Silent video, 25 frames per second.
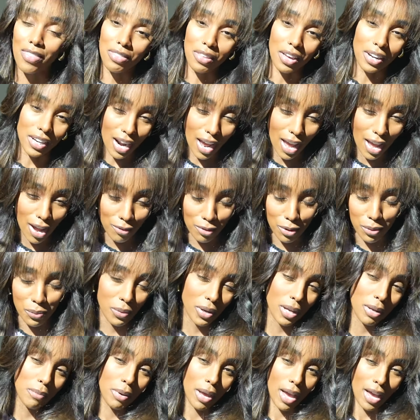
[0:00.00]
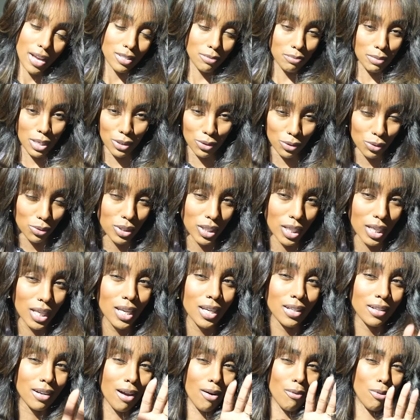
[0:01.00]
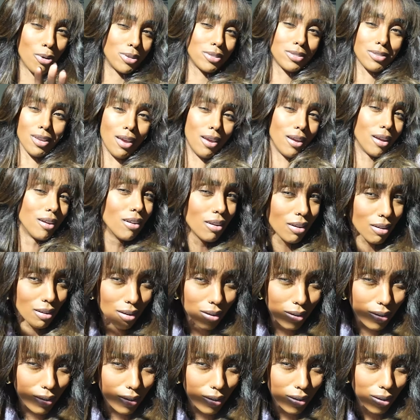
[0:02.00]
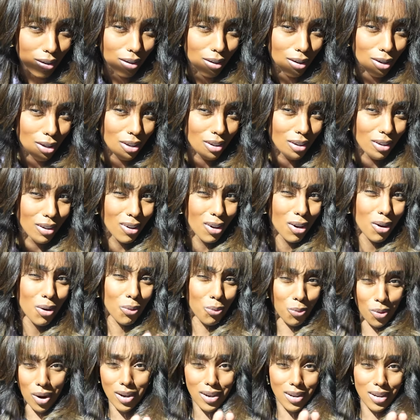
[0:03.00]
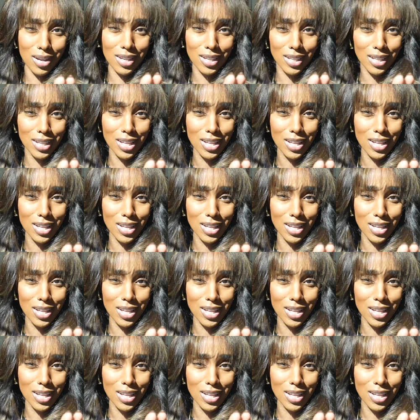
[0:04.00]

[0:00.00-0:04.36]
that I ever went past my due date. And I was like, what?